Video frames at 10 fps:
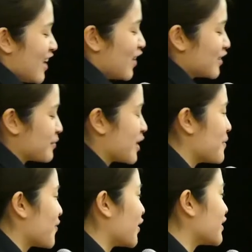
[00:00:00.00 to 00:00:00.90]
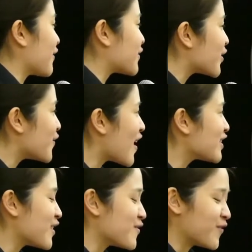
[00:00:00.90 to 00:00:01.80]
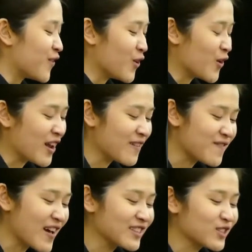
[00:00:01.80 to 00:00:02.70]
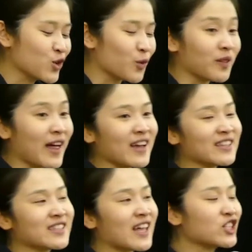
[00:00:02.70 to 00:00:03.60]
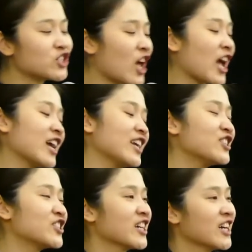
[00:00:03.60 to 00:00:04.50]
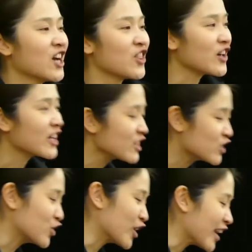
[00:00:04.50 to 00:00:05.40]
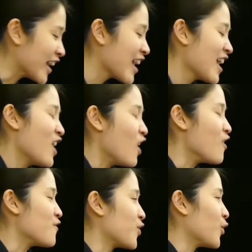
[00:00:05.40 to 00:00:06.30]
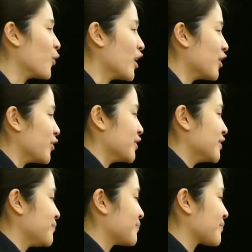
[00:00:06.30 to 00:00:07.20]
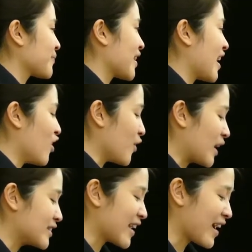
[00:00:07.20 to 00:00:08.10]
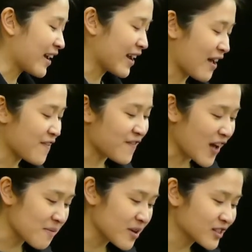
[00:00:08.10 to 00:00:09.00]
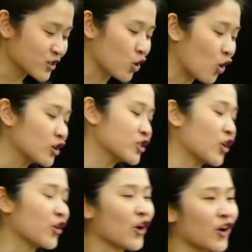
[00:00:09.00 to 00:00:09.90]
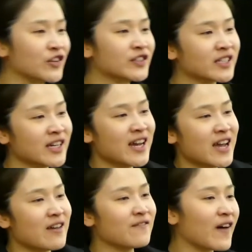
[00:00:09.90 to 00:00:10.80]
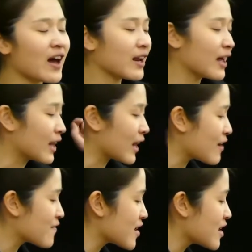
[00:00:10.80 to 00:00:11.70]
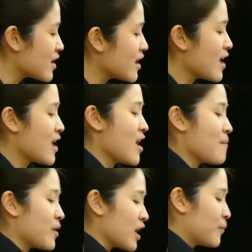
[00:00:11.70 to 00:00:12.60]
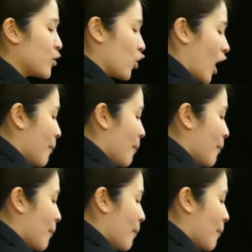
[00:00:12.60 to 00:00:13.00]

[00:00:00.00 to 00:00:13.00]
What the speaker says: On September 13th, 2004, an event took place that changed the history of the world. And on that day, a famous talk show host invited 11 people